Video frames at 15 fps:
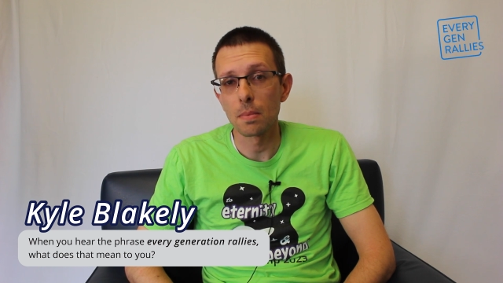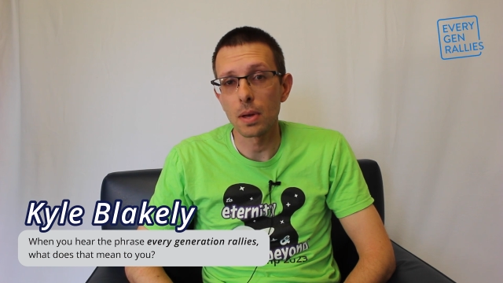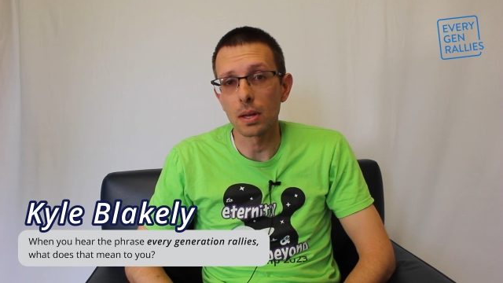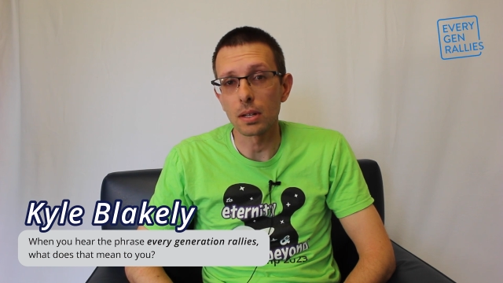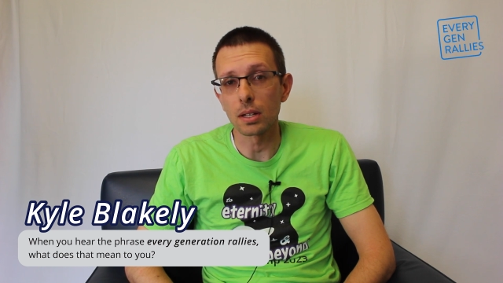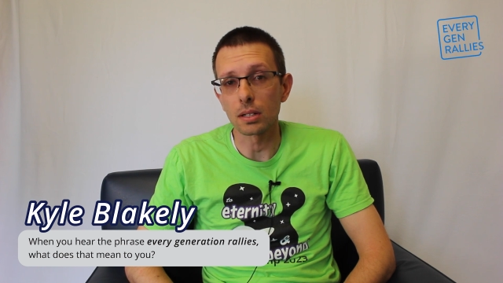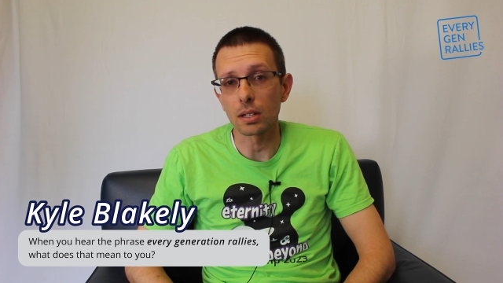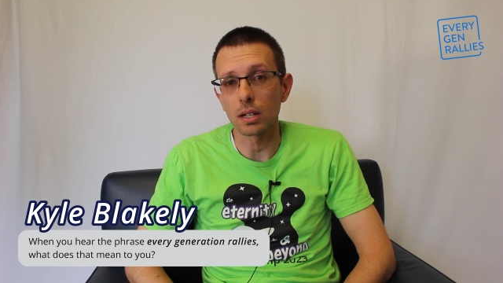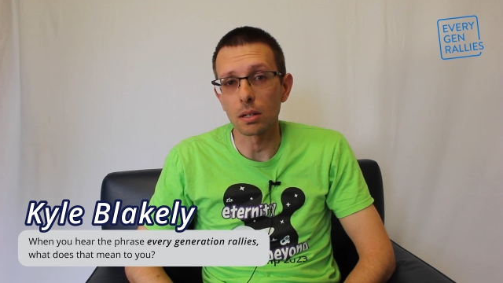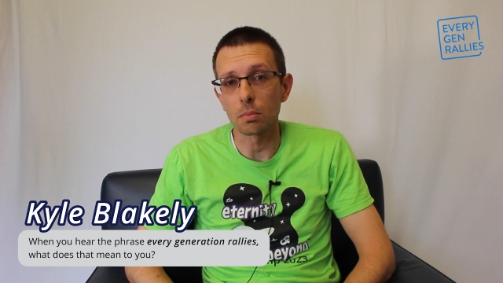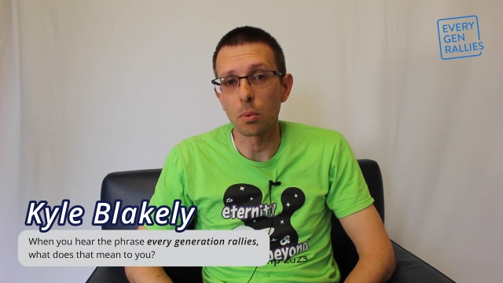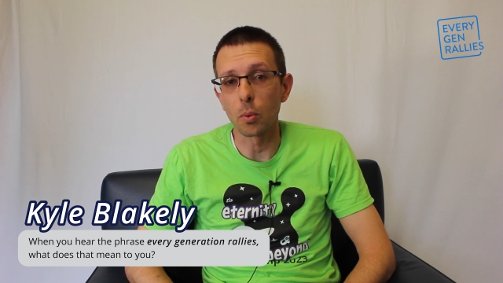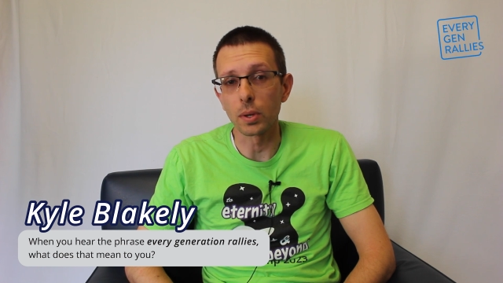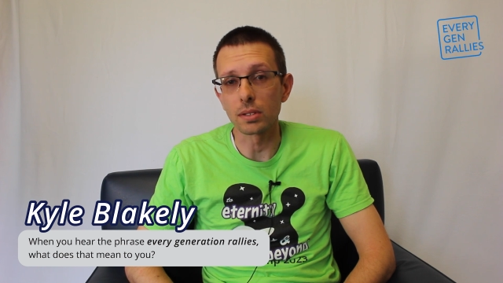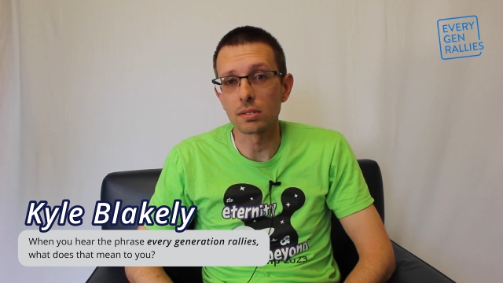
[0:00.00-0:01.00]
and kind
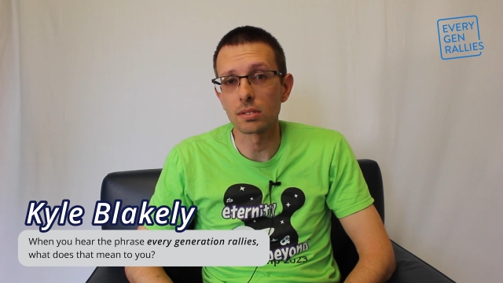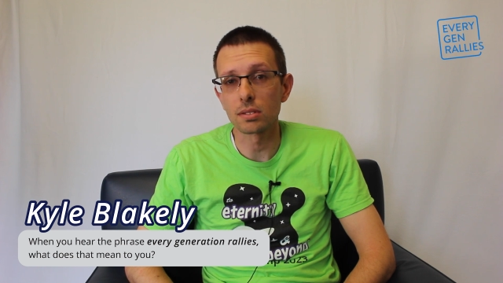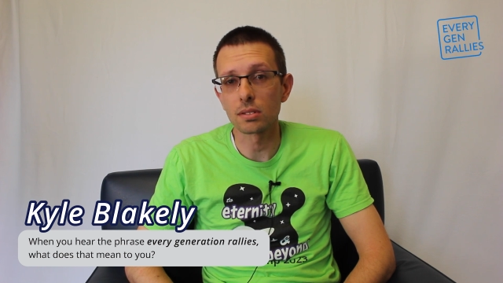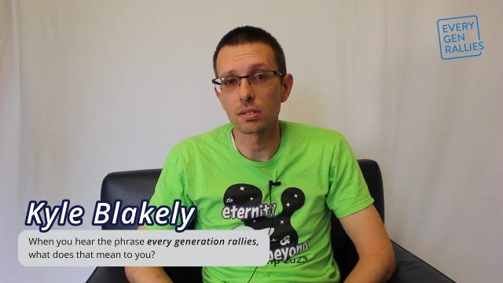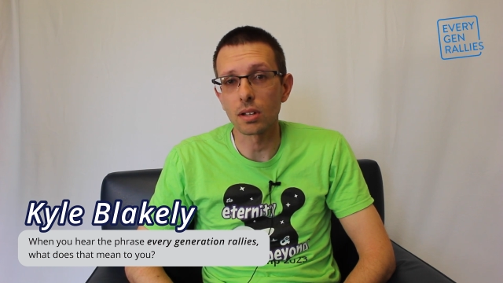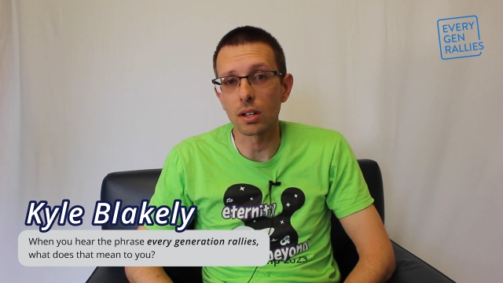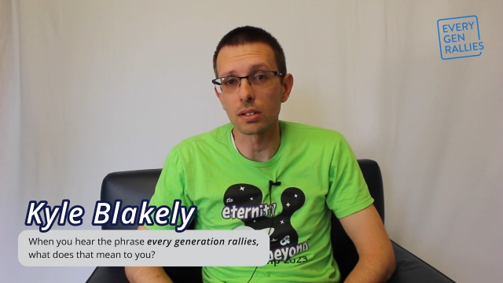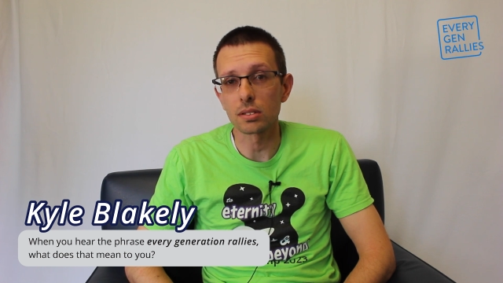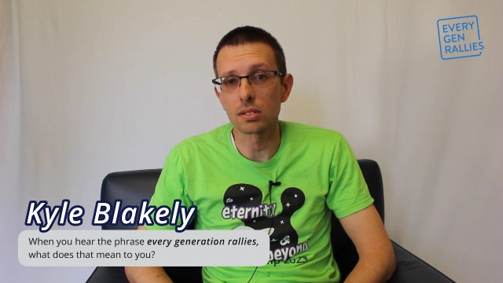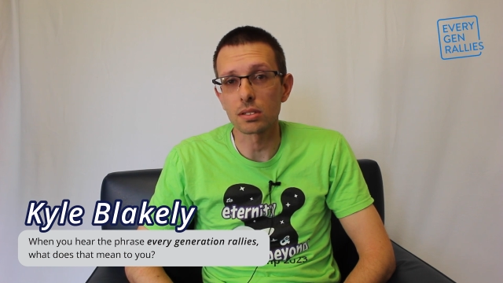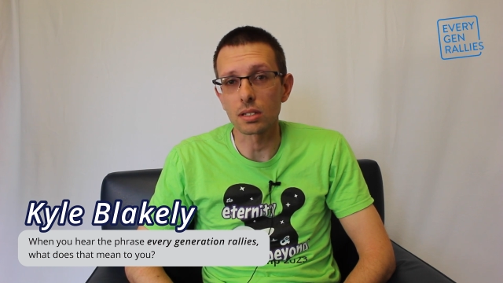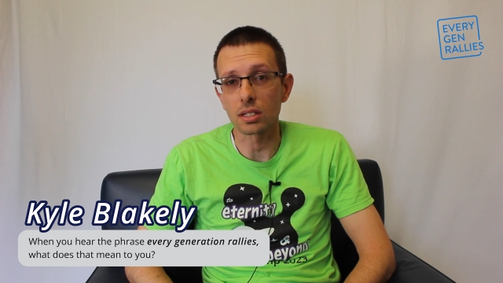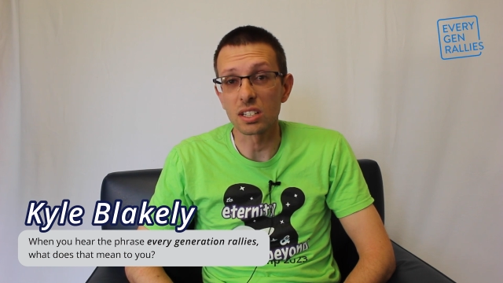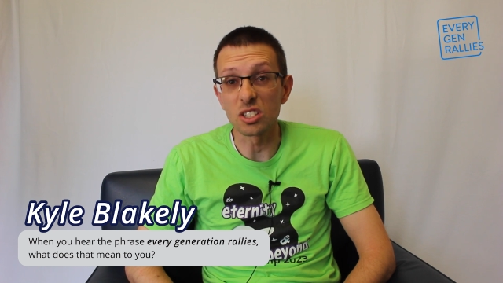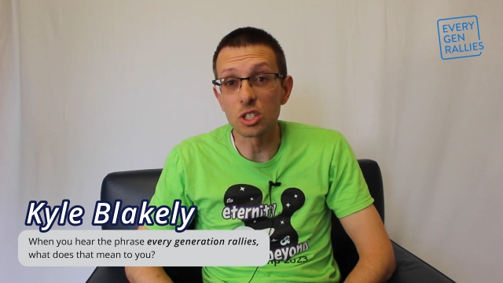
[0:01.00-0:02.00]
of points us
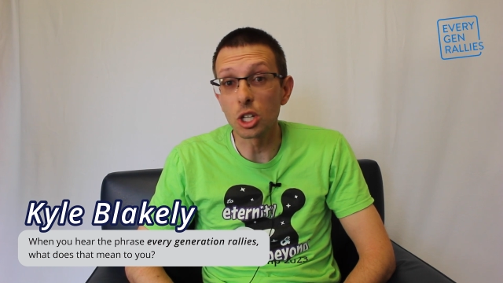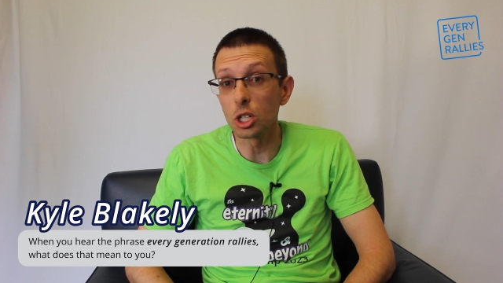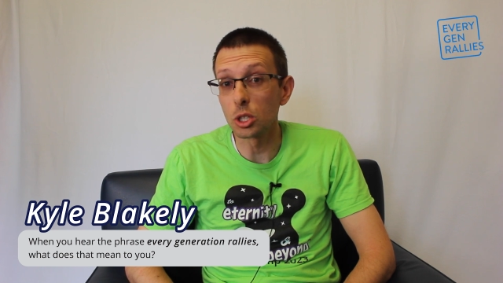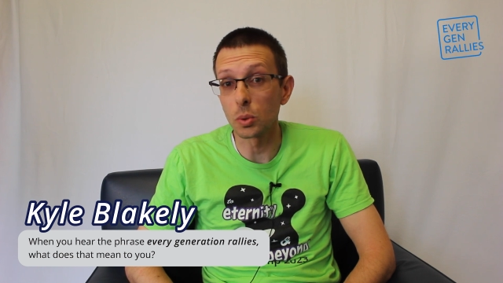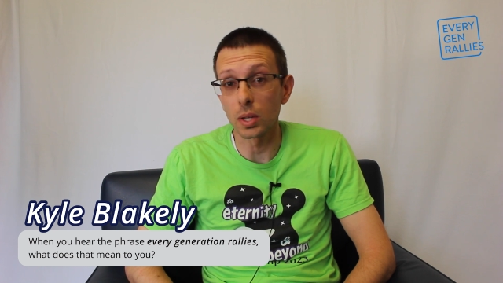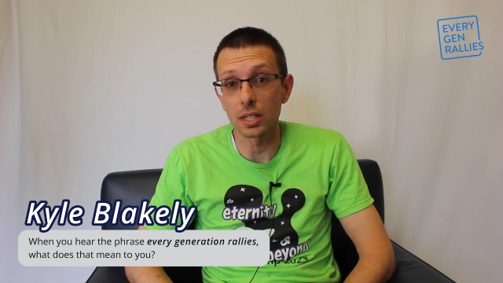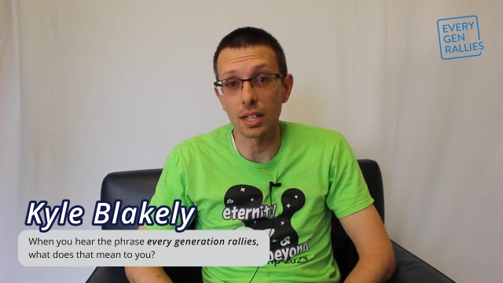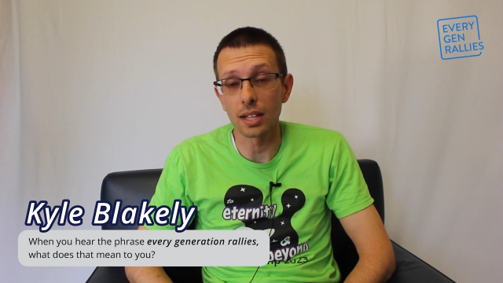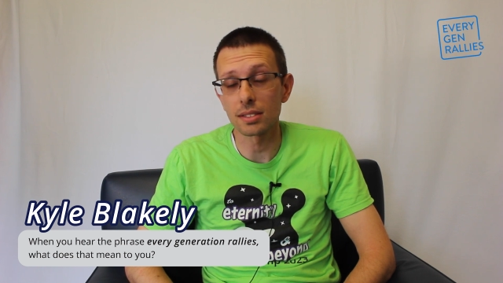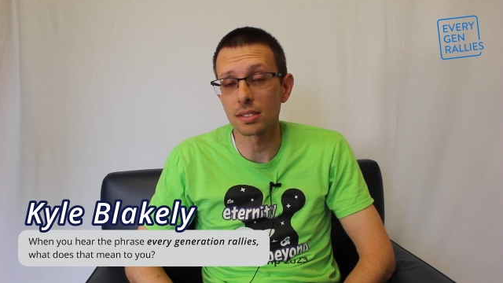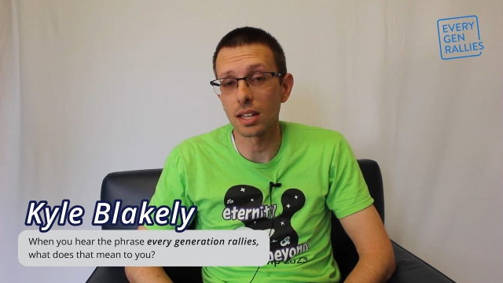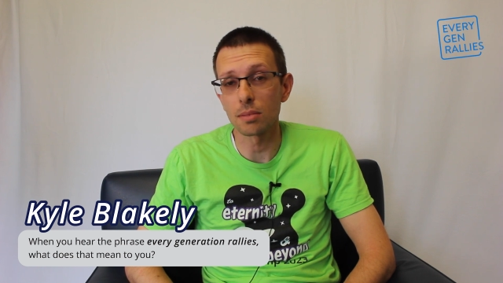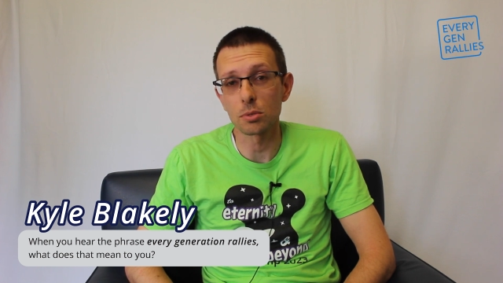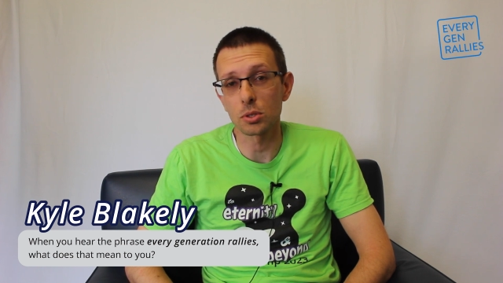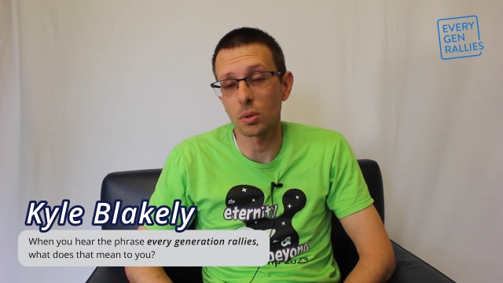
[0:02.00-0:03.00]
to continuing
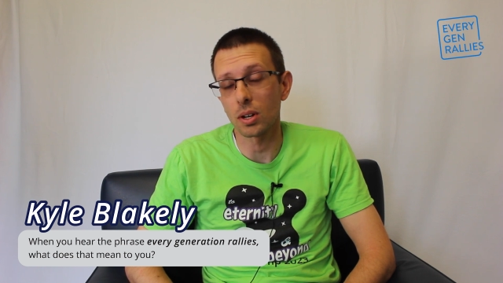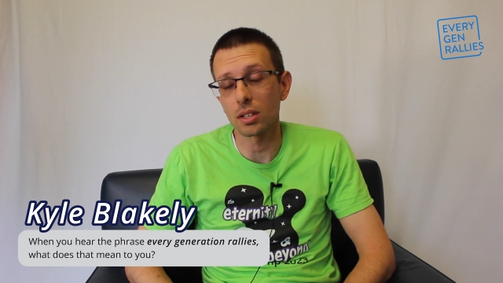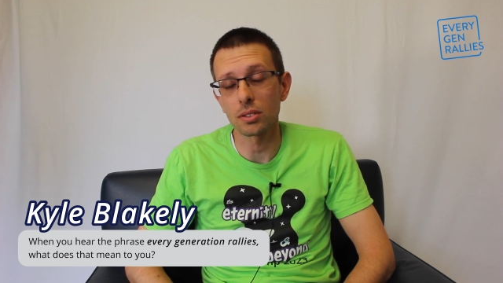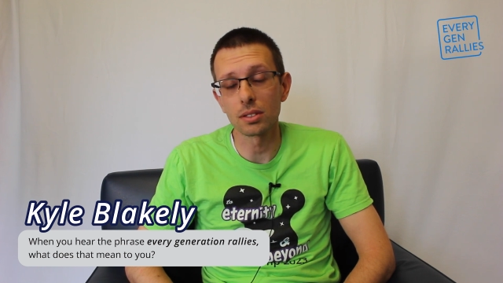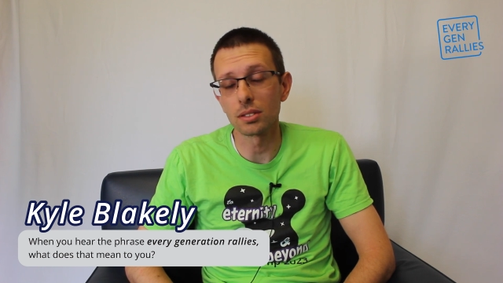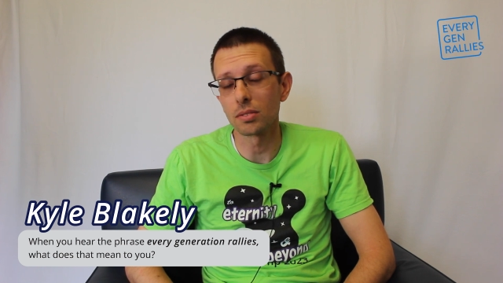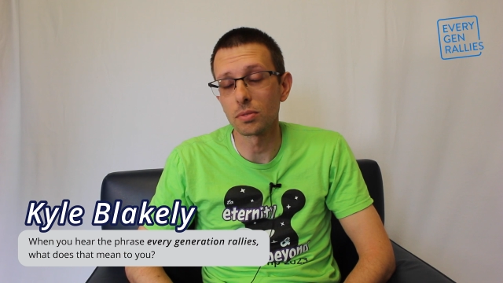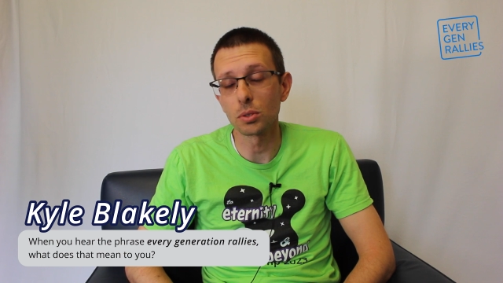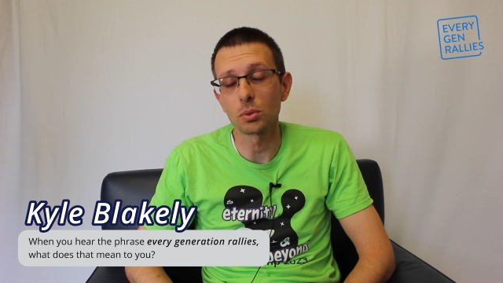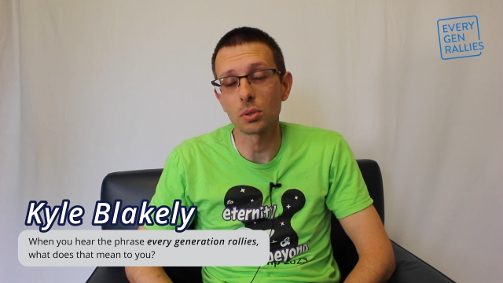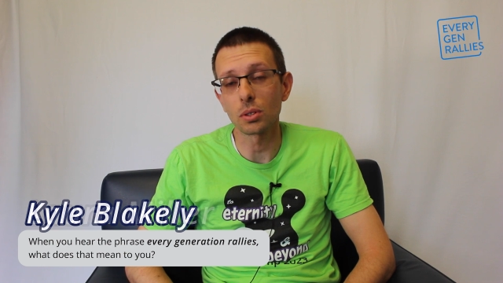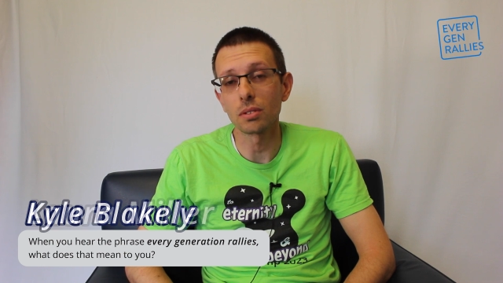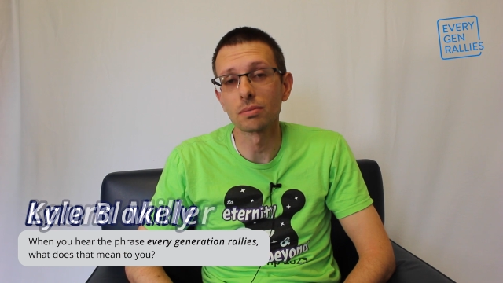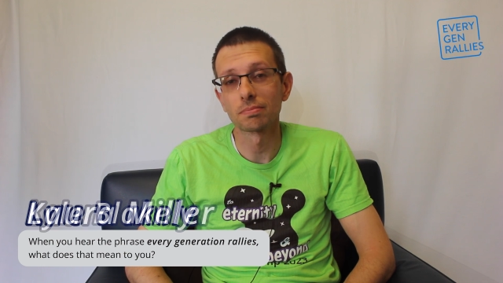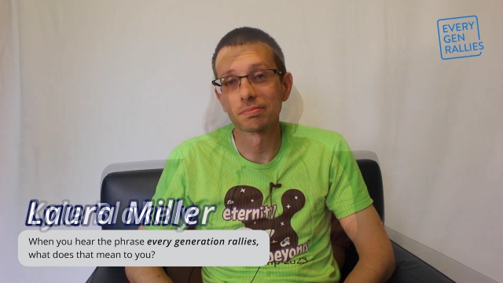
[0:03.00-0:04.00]
that same strength in the
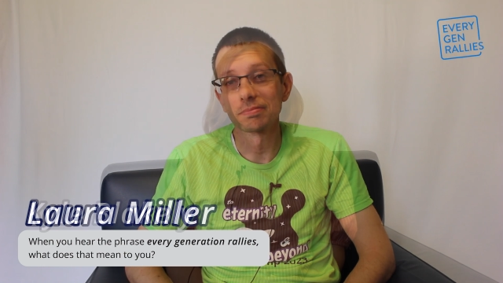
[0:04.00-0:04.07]
future.